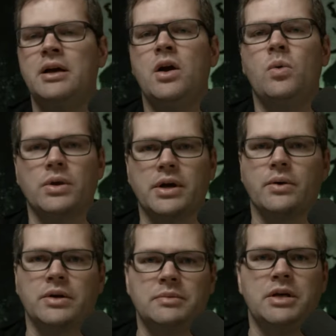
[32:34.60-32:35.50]
where they're
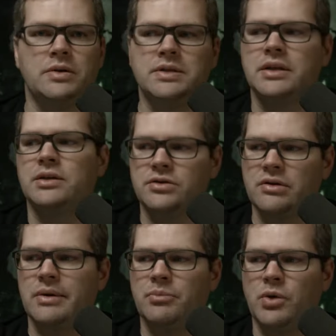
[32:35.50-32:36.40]
going to be using the
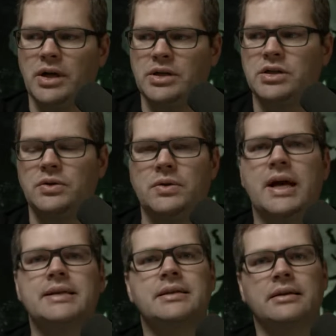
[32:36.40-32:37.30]
streaming bridge. So you
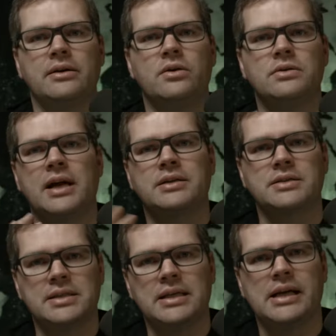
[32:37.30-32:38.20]
guys can go and actually
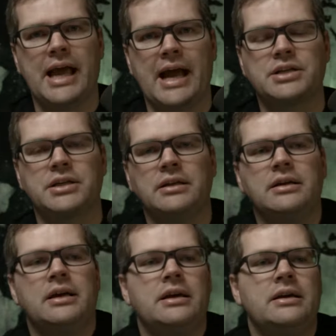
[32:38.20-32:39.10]
see it in action
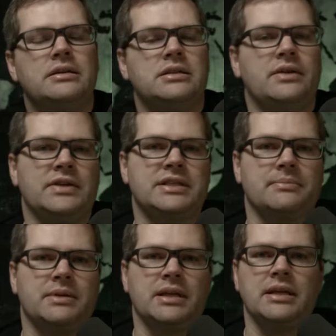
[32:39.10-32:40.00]
and see if it's
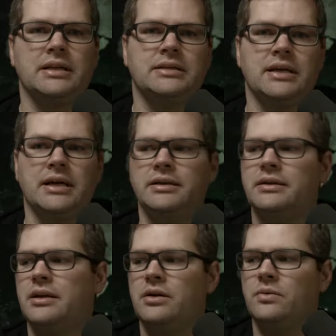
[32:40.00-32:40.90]
something that
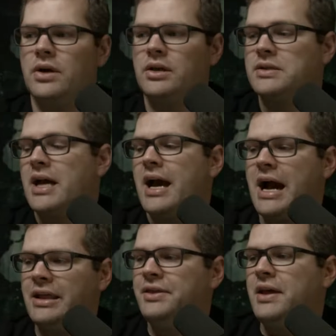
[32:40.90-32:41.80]
you'd want to use.
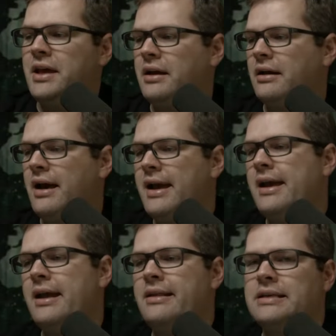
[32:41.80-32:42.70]
I think, AK,
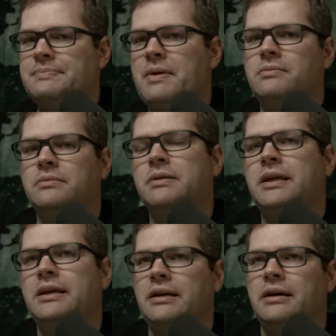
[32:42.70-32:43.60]
that's
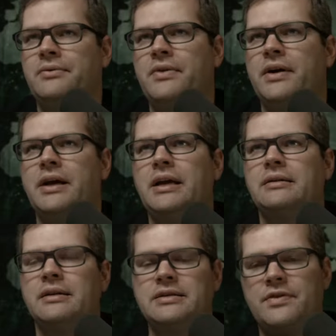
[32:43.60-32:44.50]
probably a
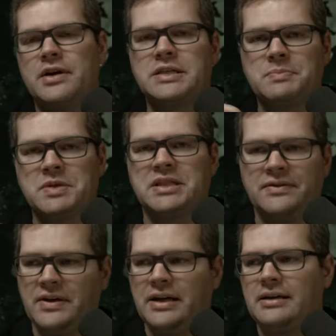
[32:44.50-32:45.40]
very
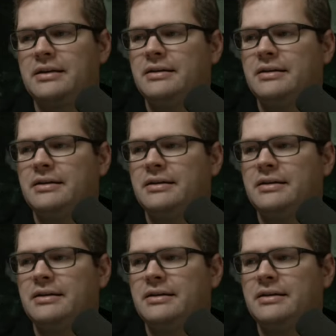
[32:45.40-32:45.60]
specific